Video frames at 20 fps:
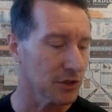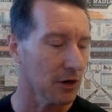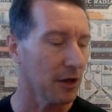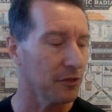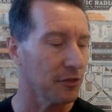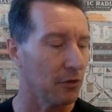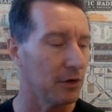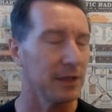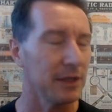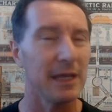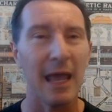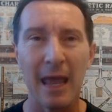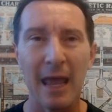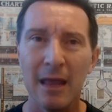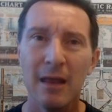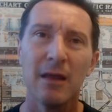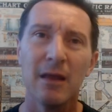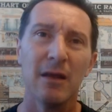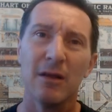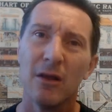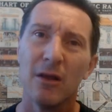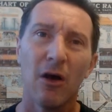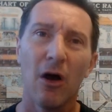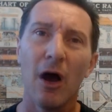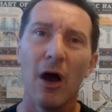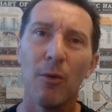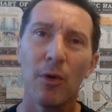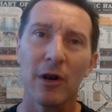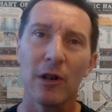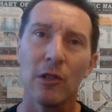And I thought, yeah,
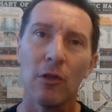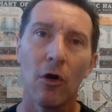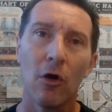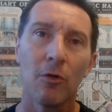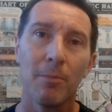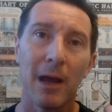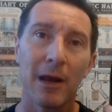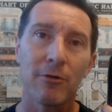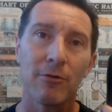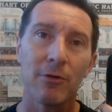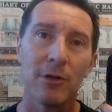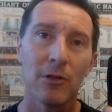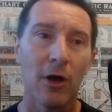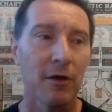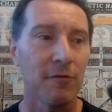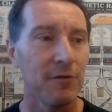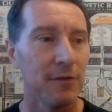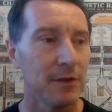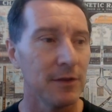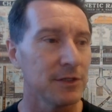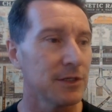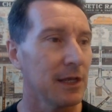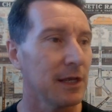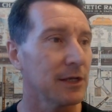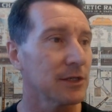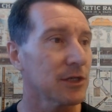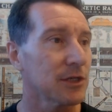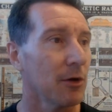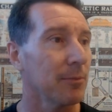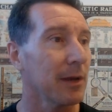I want a long battery life in this
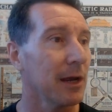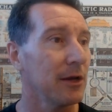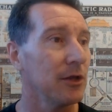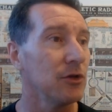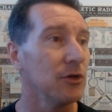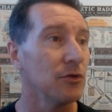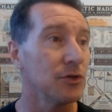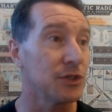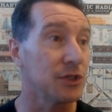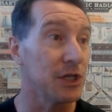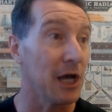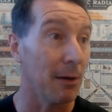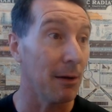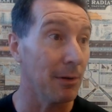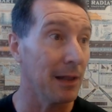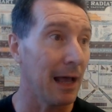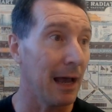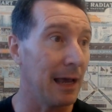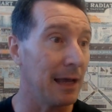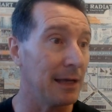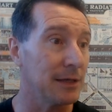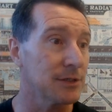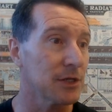thing, so I'm going to use double A's.